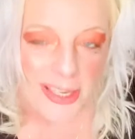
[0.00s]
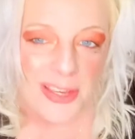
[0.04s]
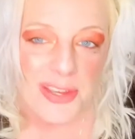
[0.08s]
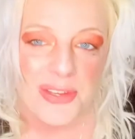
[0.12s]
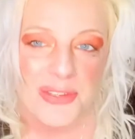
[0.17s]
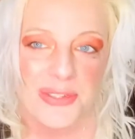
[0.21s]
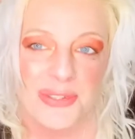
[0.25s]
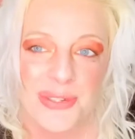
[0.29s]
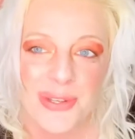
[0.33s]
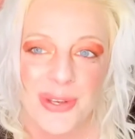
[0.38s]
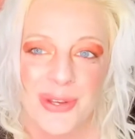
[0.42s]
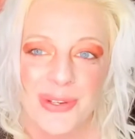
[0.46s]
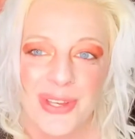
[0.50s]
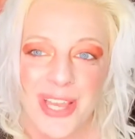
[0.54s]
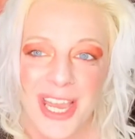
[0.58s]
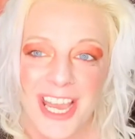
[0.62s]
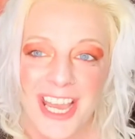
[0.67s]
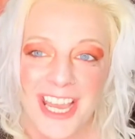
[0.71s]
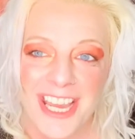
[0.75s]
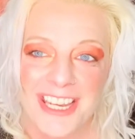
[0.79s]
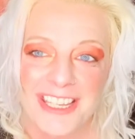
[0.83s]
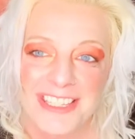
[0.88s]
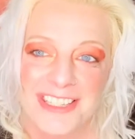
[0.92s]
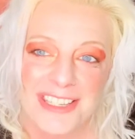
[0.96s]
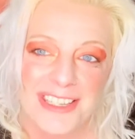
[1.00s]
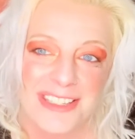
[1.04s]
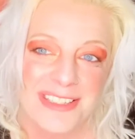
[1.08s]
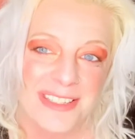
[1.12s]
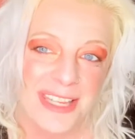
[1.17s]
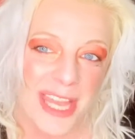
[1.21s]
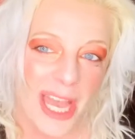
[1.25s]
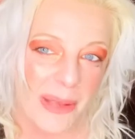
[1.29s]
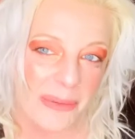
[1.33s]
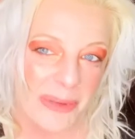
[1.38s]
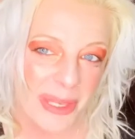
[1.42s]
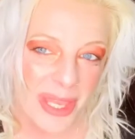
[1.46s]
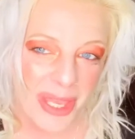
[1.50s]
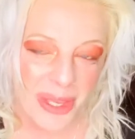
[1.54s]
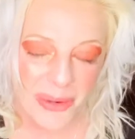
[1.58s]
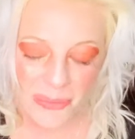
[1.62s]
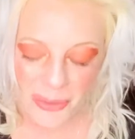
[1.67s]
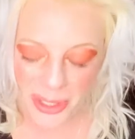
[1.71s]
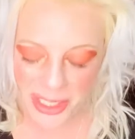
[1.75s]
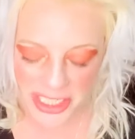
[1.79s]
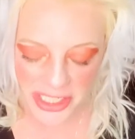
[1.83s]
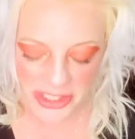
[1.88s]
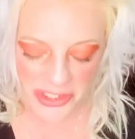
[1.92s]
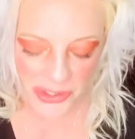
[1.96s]
So guys, tell me,
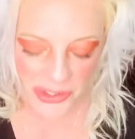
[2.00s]
what did you